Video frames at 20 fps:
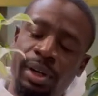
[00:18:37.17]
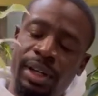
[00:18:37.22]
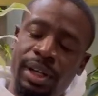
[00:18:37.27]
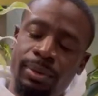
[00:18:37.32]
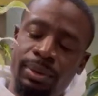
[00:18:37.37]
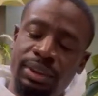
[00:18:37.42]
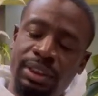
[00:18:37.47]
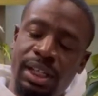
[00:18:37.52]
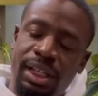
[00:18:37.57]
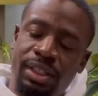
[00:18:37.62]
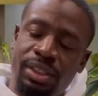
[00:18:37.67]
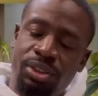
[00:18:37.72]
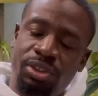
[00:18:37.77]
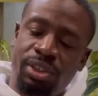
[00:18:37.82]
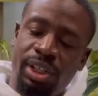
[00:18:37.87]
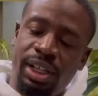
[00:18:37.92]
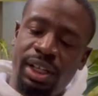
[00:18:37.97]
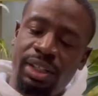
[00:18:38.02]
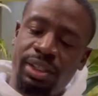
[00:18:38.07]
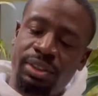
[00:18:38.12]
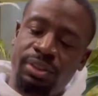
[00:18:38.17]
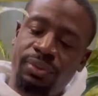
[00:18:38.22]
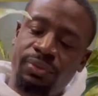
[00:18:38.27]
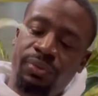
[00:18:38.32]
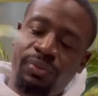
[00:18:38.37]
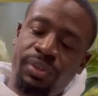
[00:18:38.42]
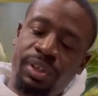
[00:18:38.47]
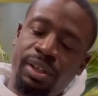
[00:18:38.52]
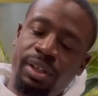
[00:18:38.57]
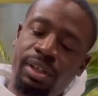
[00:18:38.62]
that was kind of dry is
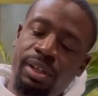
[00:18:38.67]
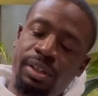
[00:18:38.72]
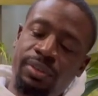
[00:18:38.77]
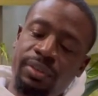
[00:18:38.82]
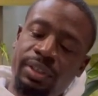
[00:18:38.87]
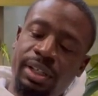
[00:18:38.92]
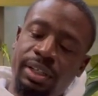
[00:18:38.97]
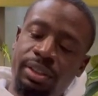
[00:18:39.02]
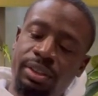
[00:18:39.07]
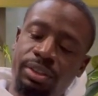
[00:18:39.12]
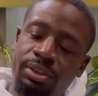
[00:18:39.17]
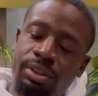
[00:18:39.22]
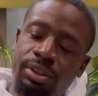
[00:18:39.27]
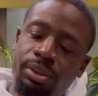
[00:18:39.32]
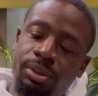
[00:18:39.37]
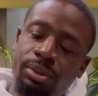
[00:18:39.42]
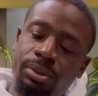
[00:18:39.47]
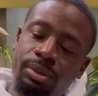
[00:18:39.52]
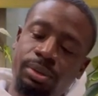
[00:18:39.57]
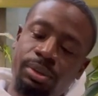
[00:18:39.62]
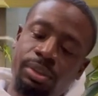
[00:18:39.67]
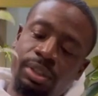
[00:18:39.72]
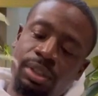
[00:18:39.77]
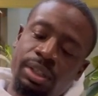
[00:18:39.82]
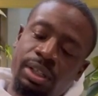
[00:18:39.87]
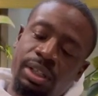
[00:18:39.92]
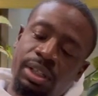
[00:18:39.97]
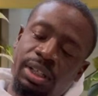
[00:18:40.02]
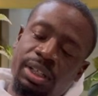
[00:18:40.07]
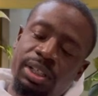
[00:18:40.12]
fell off kind of too.
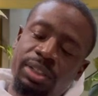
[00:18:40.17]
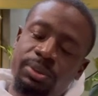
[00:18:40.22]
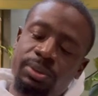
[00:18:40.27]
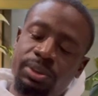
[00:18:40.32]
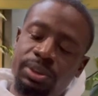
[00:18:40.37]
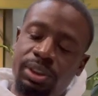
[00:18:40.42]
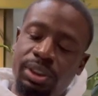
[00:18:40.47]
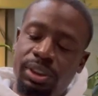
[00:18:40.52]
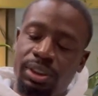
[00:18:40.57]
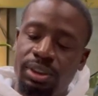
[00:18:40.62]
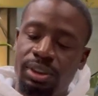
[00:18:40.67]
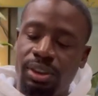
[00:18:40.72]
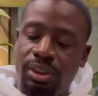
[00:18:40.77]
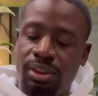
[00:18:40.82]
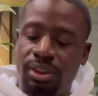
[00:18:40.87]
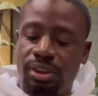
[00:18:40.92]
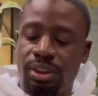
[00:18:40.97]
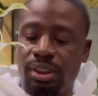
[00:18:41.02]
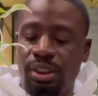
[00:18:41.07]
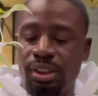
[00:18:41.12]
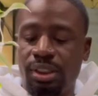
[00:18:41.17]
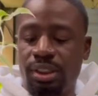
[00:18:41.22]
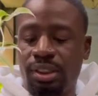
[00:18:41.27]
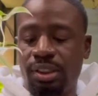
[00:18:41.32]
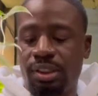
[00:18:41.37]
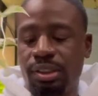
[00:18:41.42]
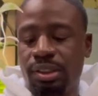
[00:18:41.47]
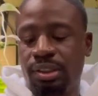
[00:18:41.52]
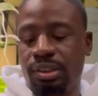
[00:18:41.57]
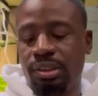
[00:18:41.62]
This one just is,
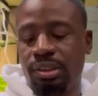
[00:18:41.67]
oh,